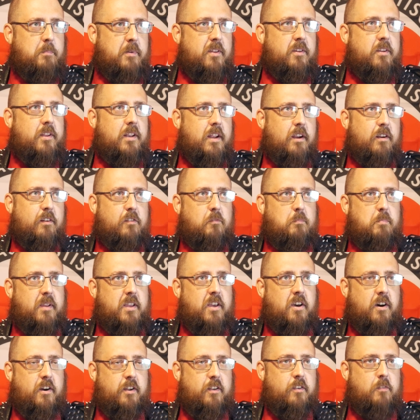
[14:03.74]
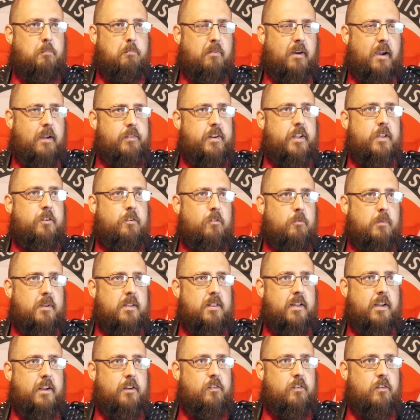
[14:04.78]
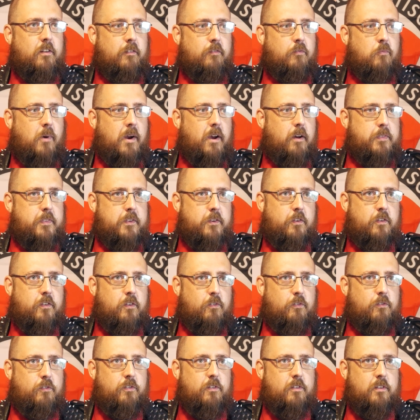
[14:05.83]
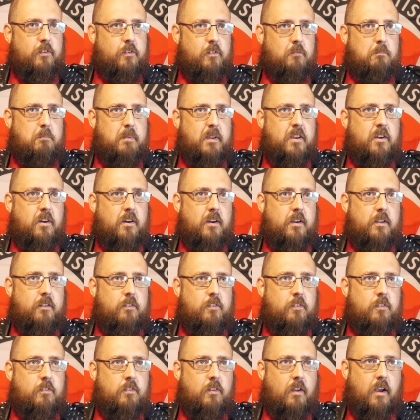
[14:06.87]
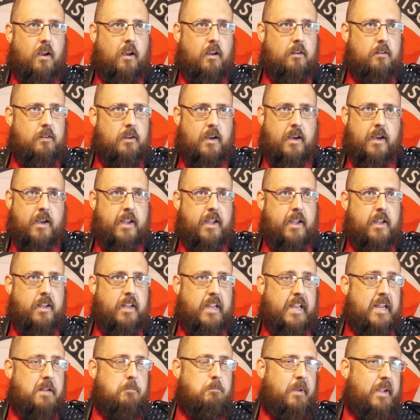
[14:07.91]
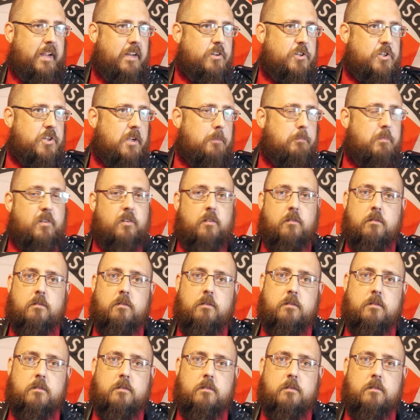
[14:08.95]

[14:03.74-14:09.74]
billionaires because private accumulation of wealth is socialism because I eat paint chips.